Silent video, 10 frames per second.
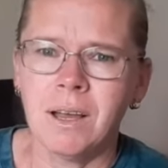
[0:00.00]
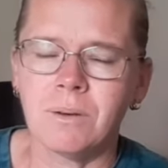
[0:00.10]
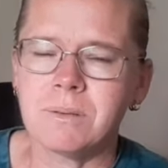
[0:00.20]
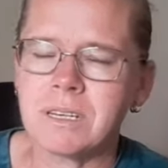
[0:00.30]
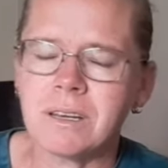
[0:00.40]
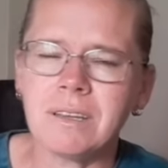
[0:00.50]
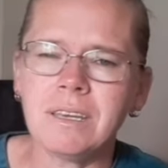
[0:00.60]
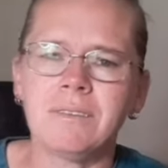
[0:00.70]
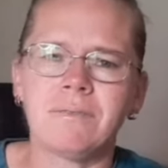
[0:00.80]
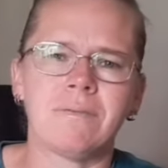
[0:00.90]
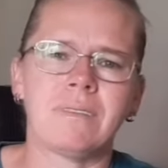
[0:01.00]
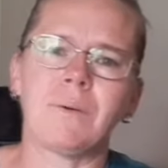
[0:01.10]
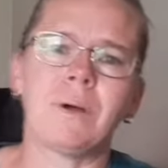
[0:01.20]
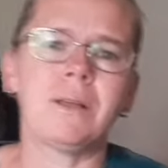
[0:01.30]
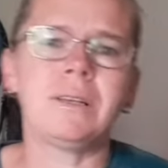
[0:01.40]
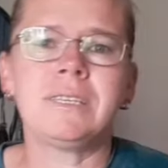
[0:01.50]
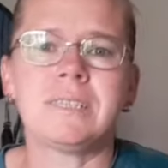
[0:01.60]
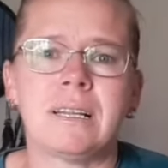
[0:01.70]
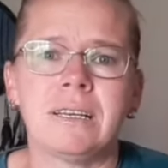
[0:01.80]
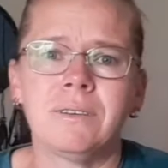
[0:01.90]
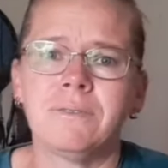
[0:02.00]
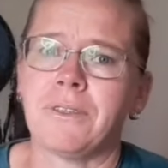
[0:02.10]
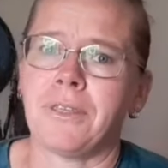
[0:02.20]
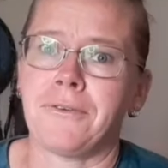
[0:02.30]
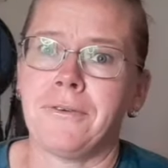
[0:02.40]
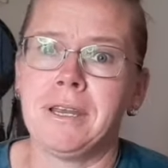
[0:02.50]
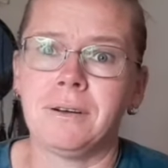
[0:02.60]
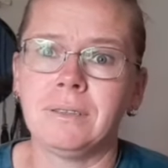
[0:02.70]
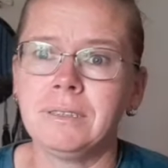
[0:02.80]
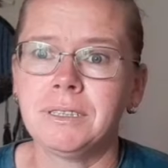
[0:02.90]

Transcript: It was only, they were only selling it for $3,